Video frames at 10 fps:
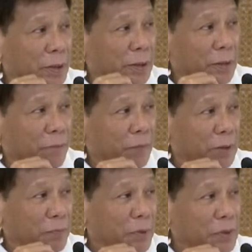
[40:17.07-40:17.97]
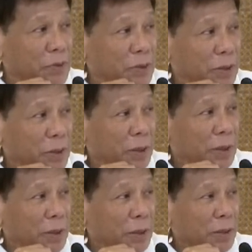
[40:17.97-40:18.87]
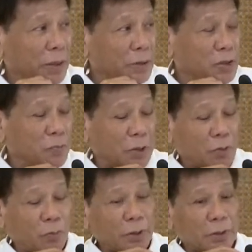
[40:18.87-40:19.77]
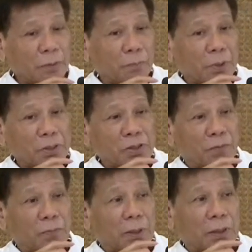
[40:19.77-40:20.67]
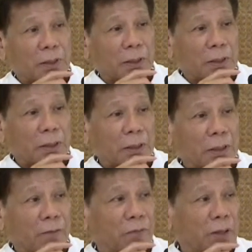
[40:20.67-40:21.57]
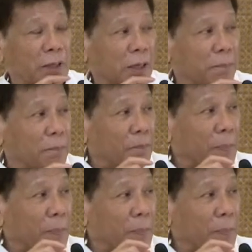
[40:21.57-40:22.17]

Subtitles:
the Philippines. Okay, it's quite impressive that given the